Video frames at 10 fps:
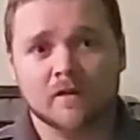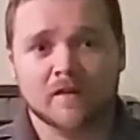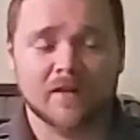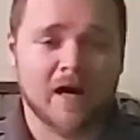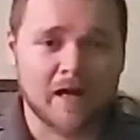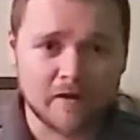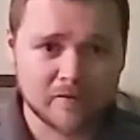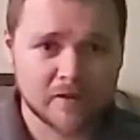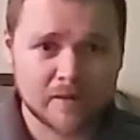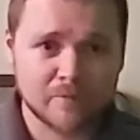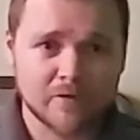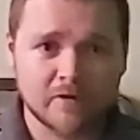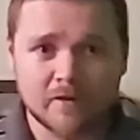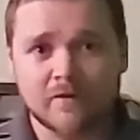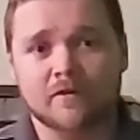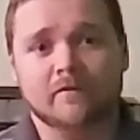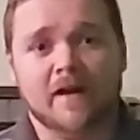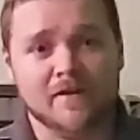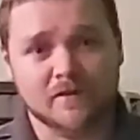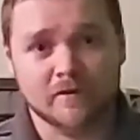the higher the number, the
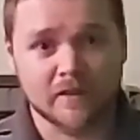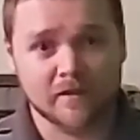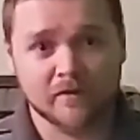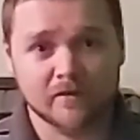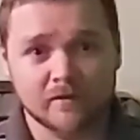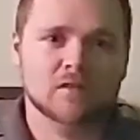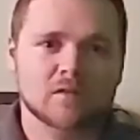faster it is.